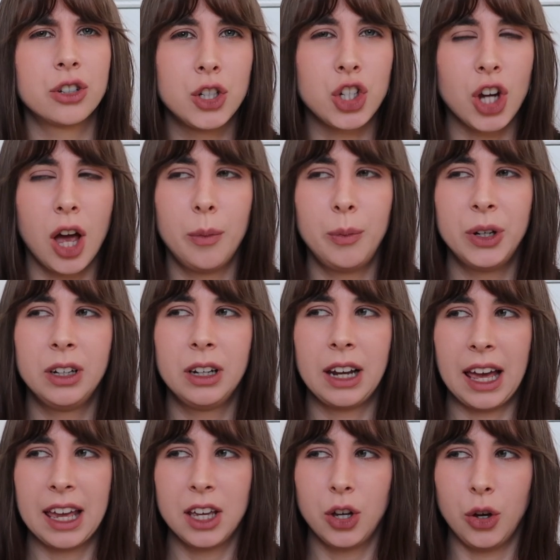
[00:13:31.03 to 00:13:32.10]
German
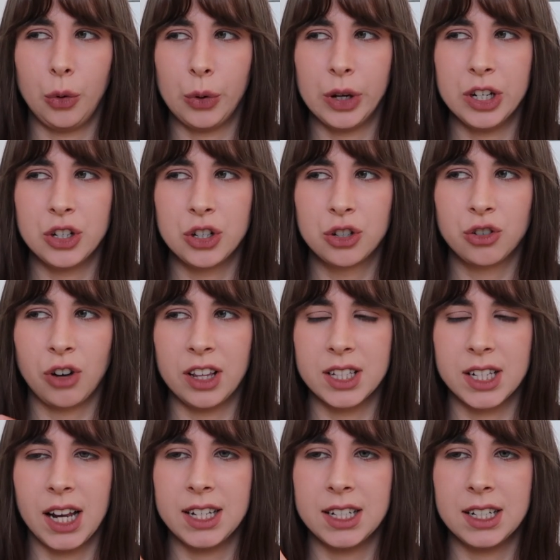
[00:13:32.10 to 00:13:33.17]
language
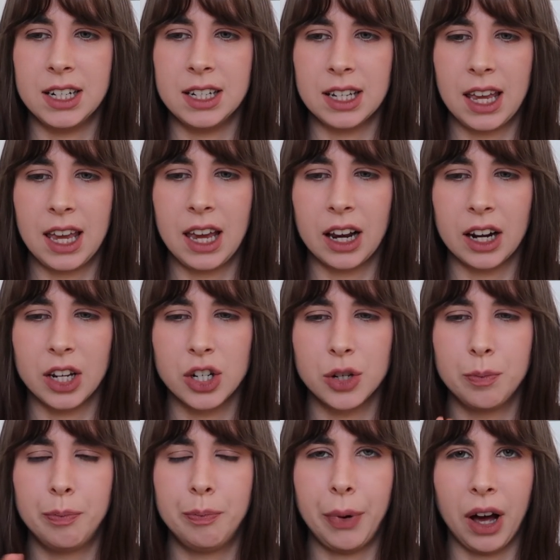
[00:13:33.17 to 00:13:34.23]
translated into
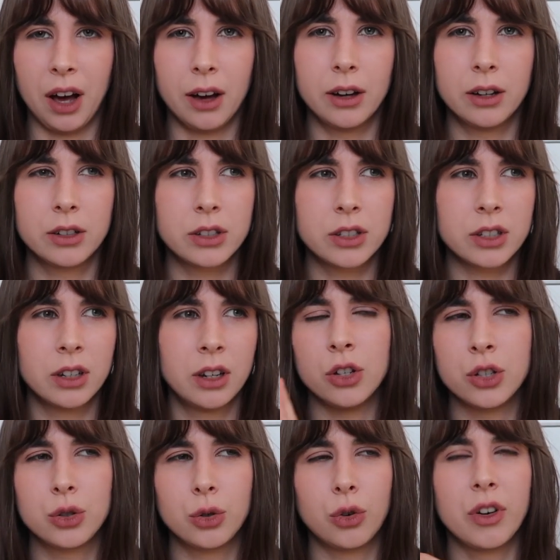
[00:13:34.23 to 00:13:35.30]
English, but a
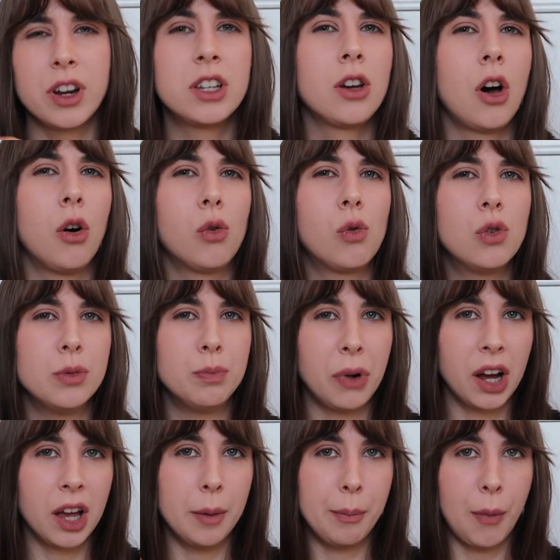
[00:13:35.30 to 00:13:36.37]
story told
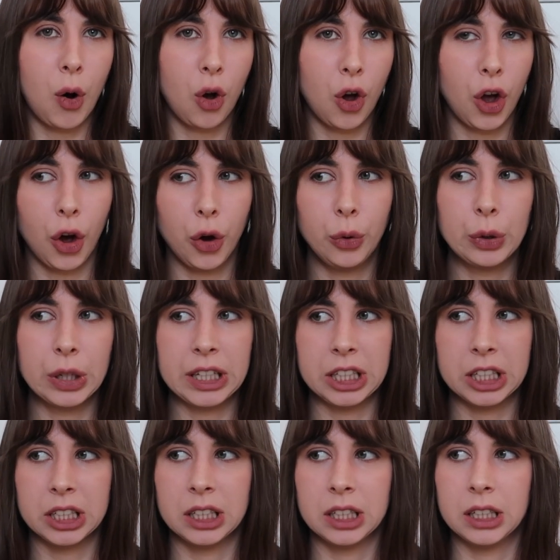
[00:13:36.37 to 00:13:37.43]
by a
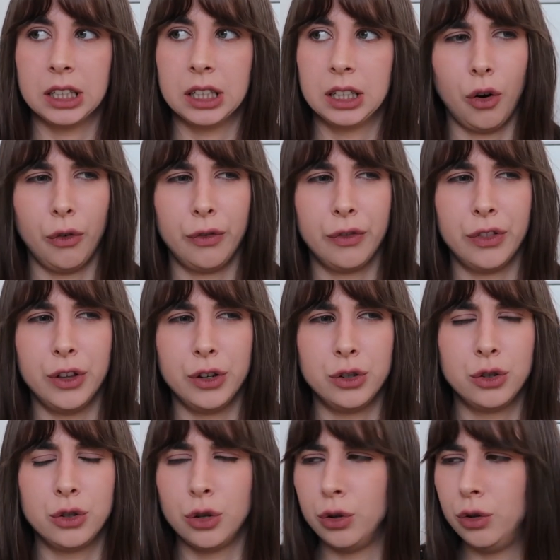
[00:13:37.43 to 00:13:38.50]
Mongolian of the
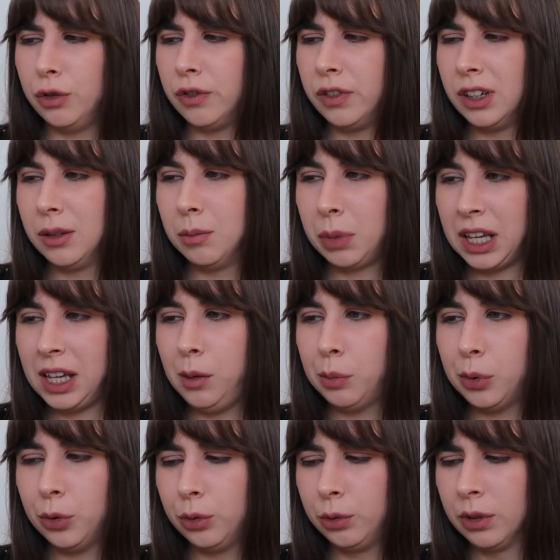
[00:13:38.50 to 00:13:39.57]
Tuvan
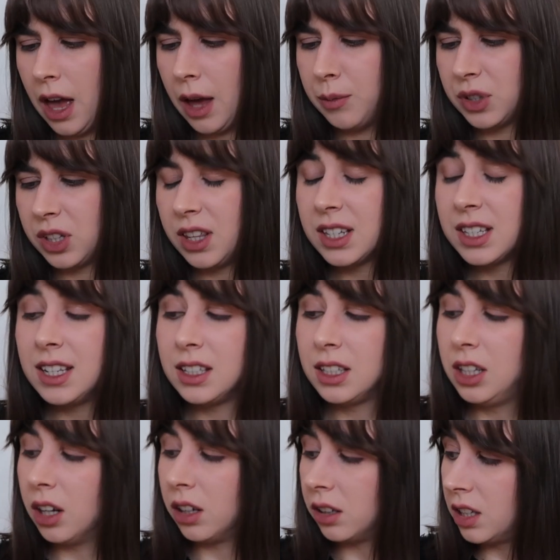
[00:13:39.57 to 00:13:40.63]
people. So this is
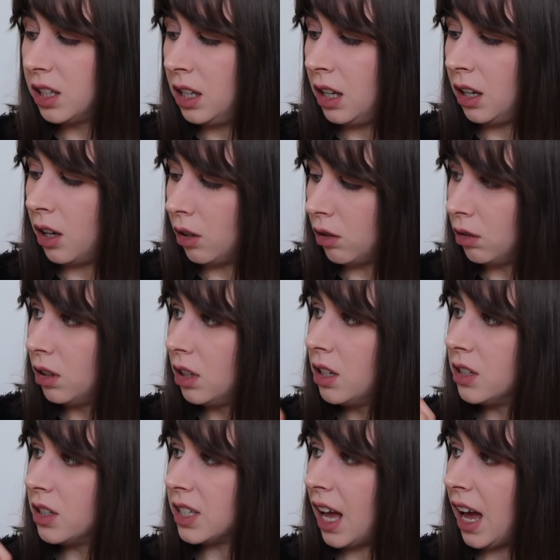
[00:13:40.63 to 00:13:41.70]

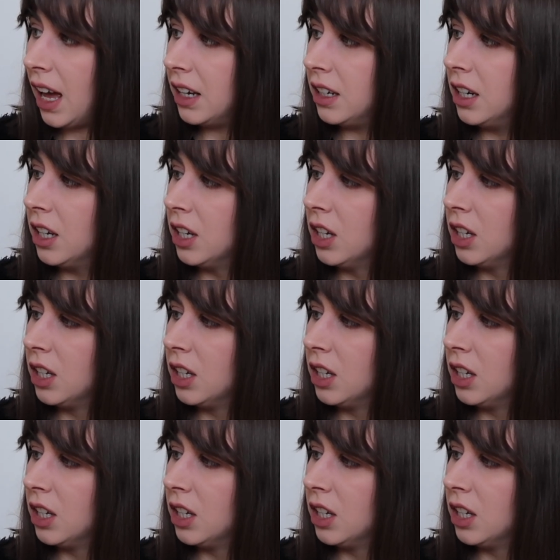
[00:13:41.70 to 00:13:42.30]
Gulzan.